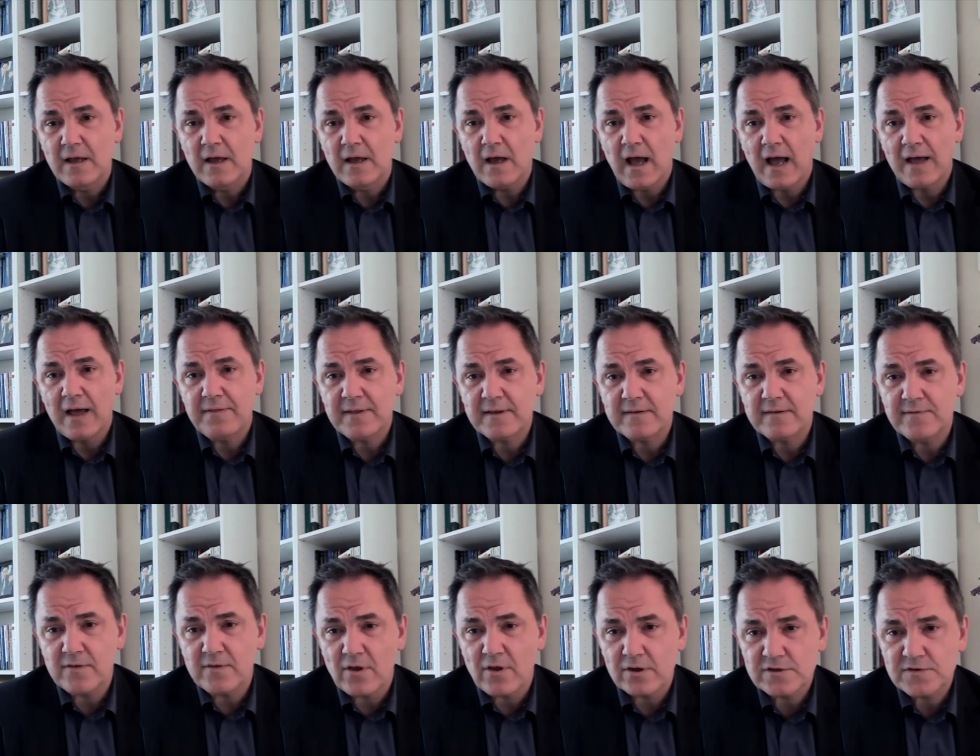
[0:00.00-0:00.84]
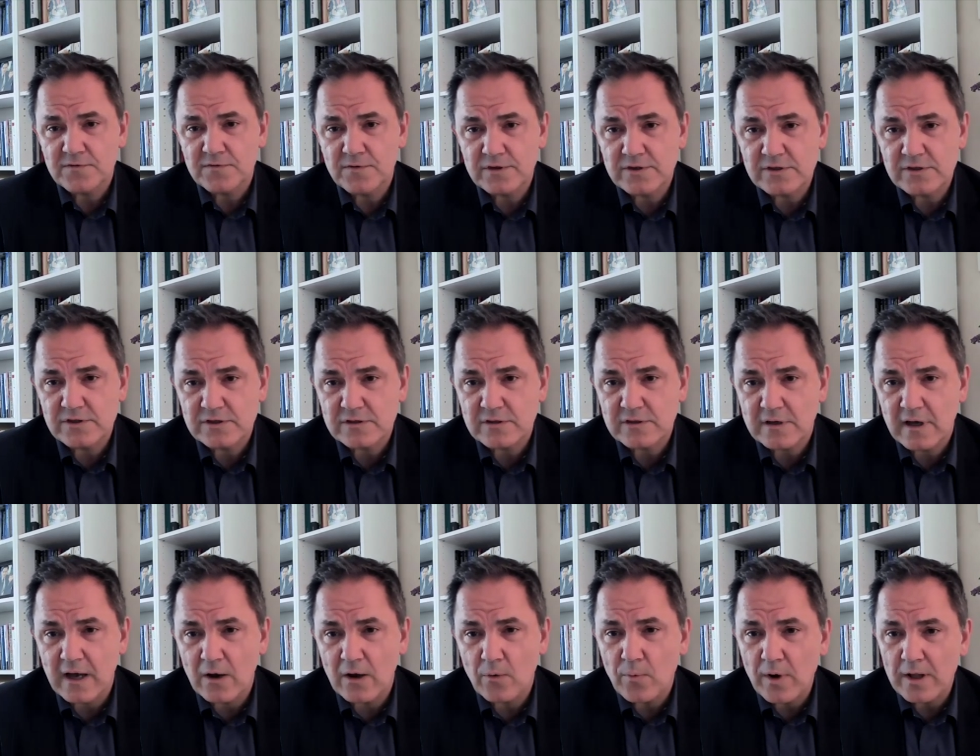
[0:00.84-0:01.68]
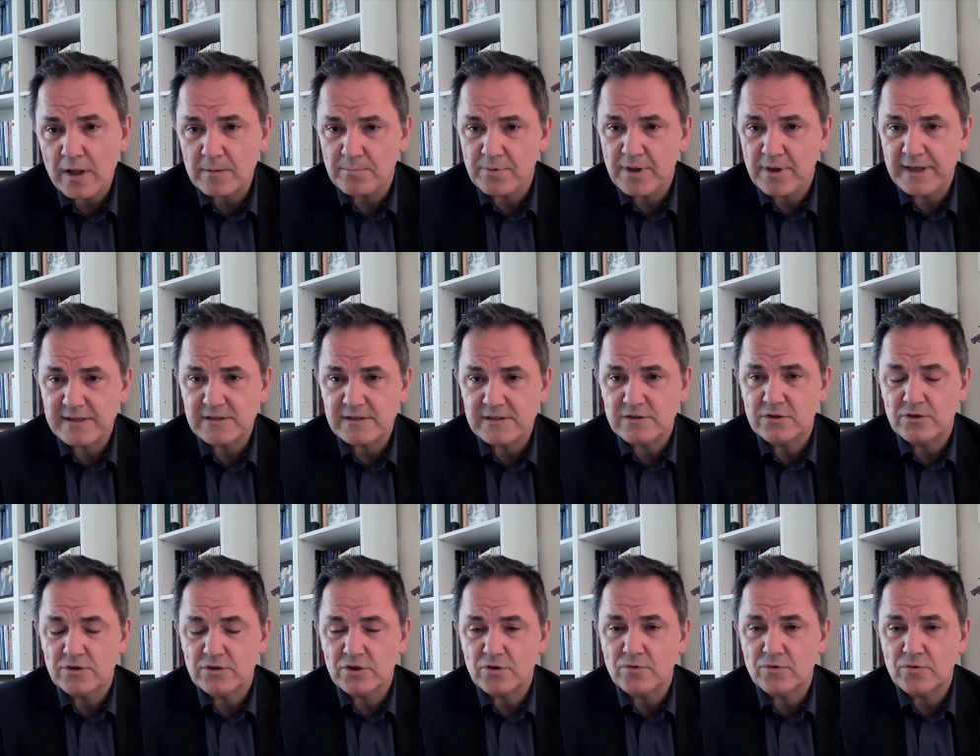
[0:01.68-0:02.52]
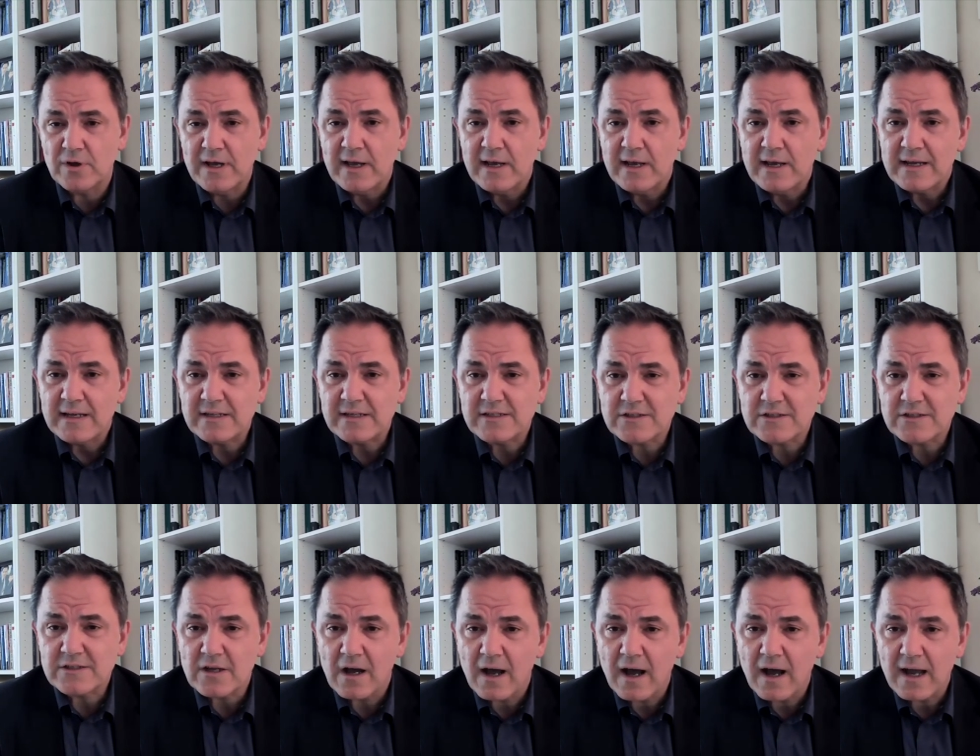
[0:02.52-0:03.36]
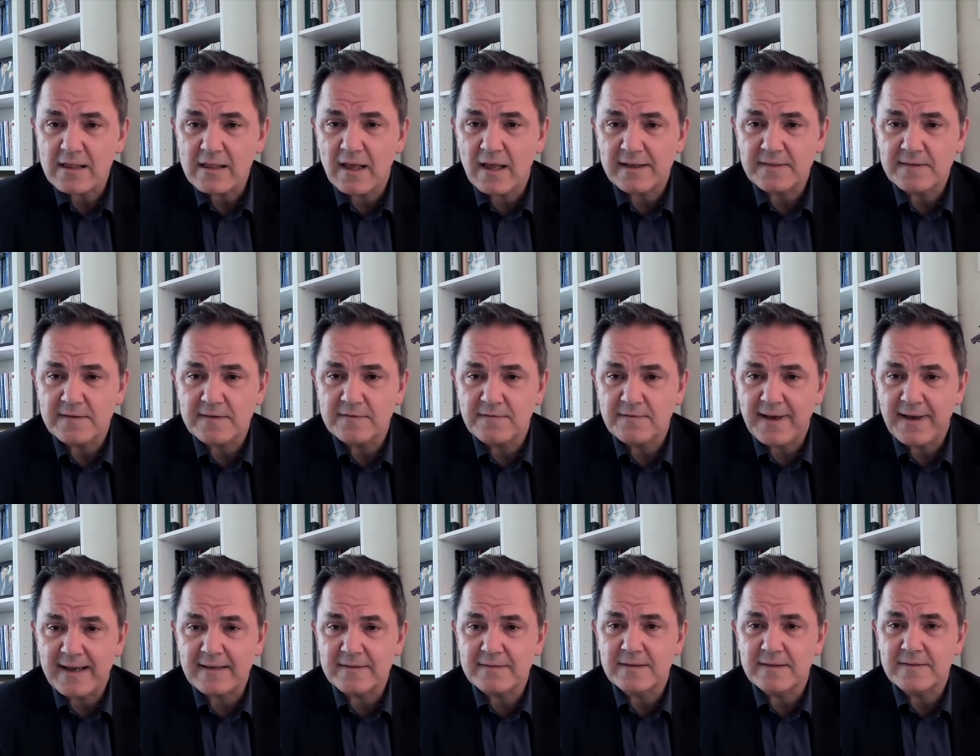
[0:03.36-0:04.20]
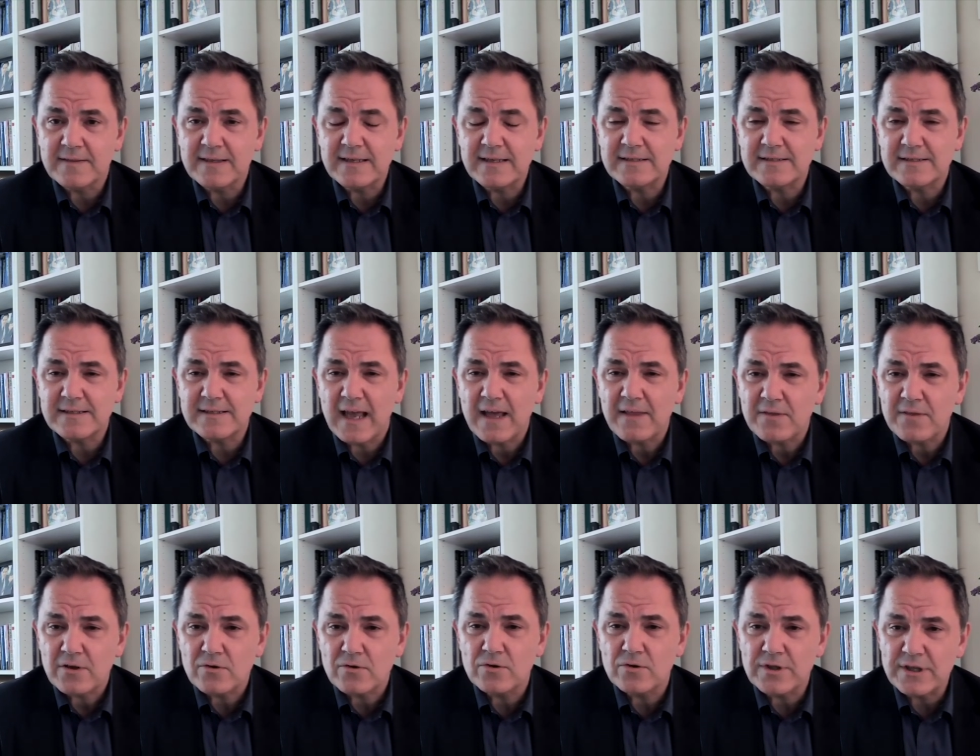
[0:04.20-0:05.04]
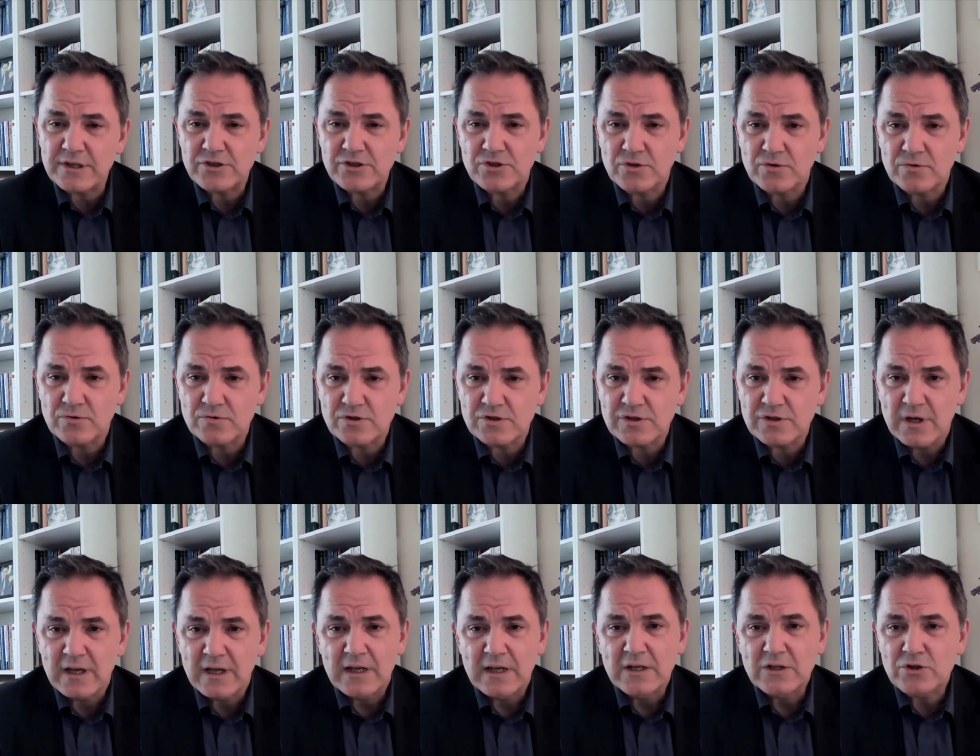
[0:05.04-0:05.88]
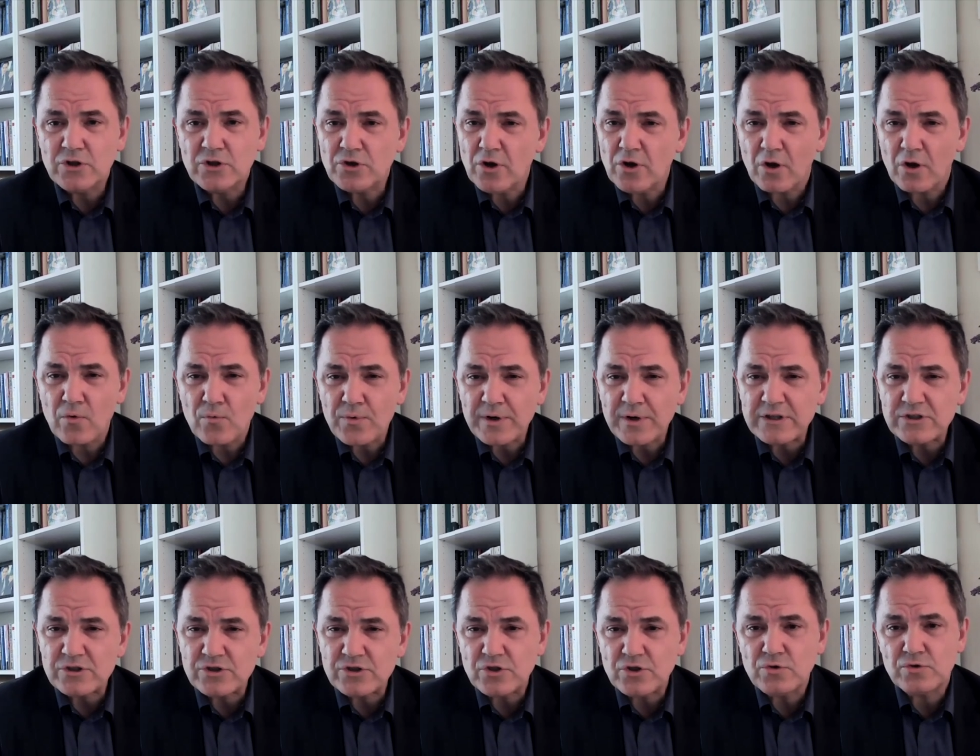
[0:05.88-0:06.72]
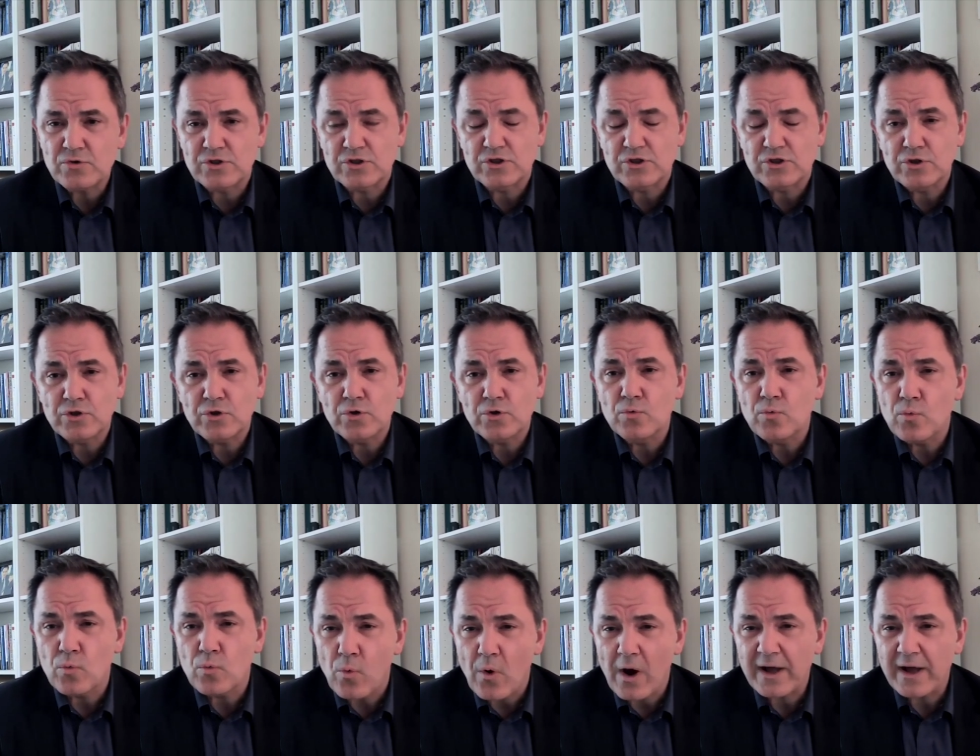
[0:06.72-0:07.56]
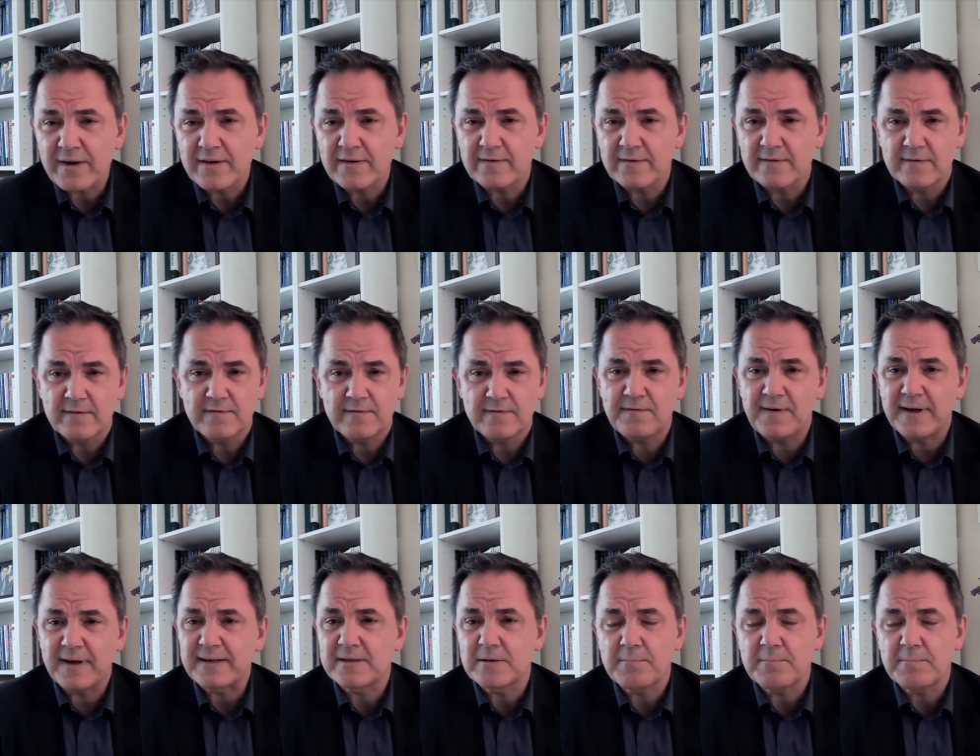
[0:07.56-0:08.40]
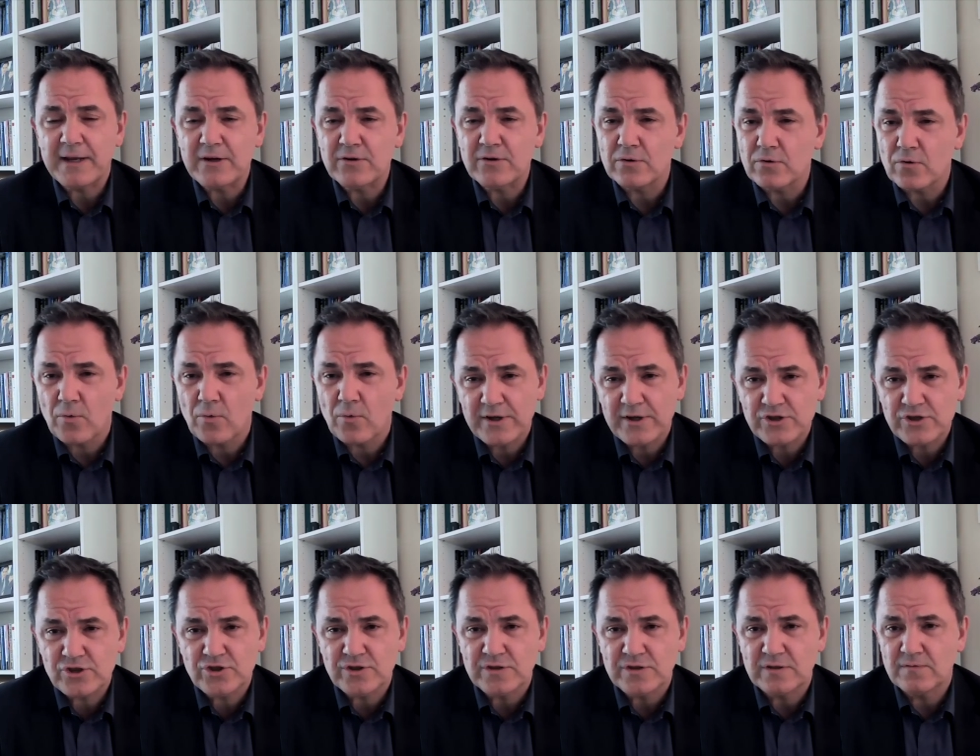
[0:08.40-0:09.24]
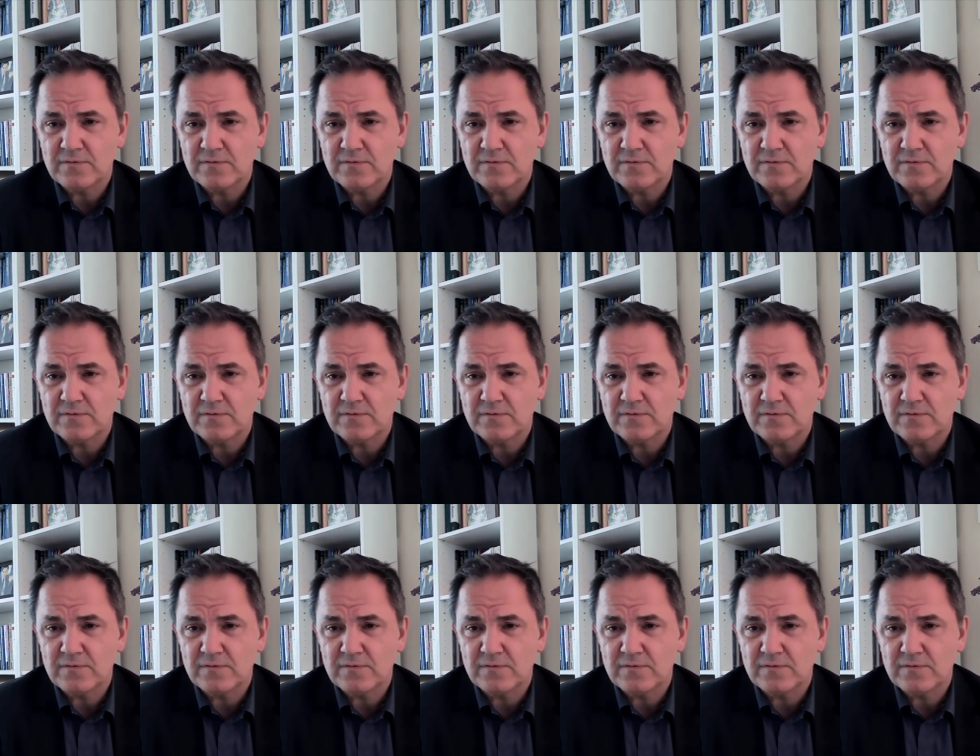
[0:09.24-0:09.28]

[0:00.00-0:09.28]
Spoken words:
I think philosophers are well placed to do is to highlight the fact that these ethical issues do not reduce to one fundamental question,